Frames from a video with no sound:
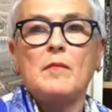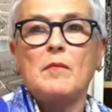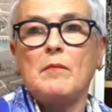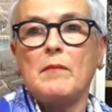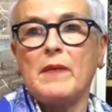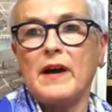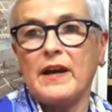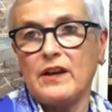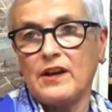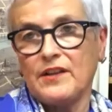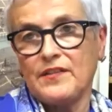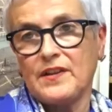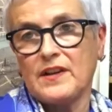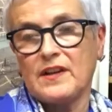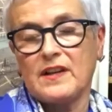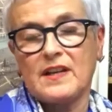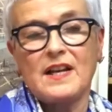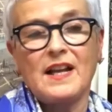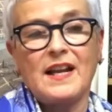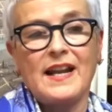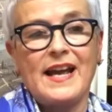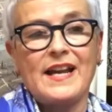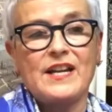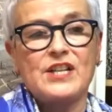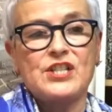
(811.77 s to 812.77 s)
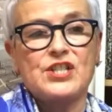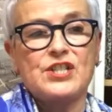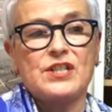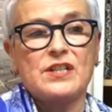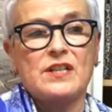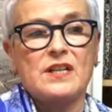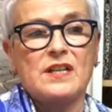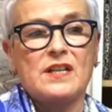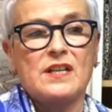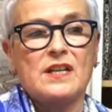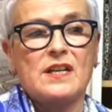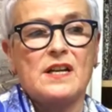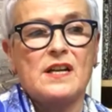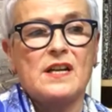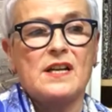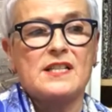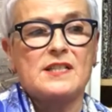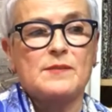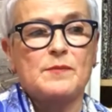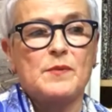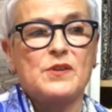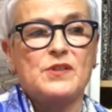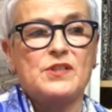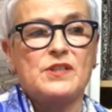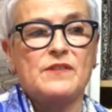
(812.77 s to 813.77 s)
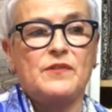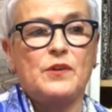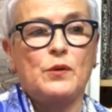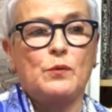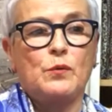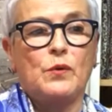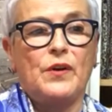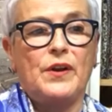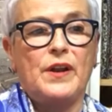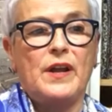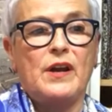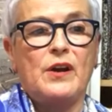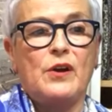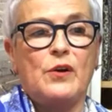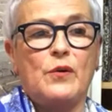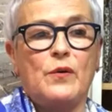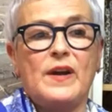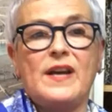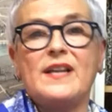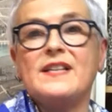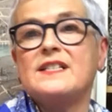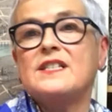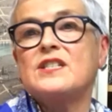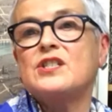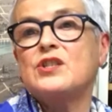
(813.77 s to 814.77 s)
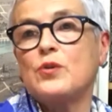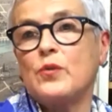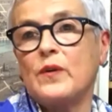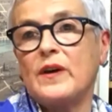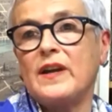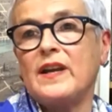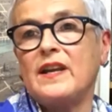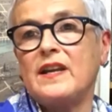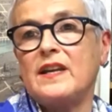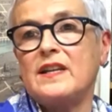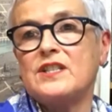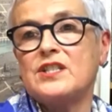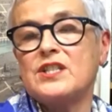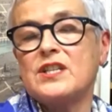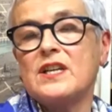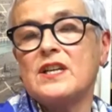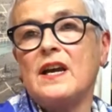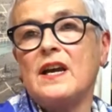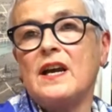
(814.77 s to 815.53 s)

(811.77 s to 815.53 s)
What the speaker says: My other collection, as most of you will know, is Tweed,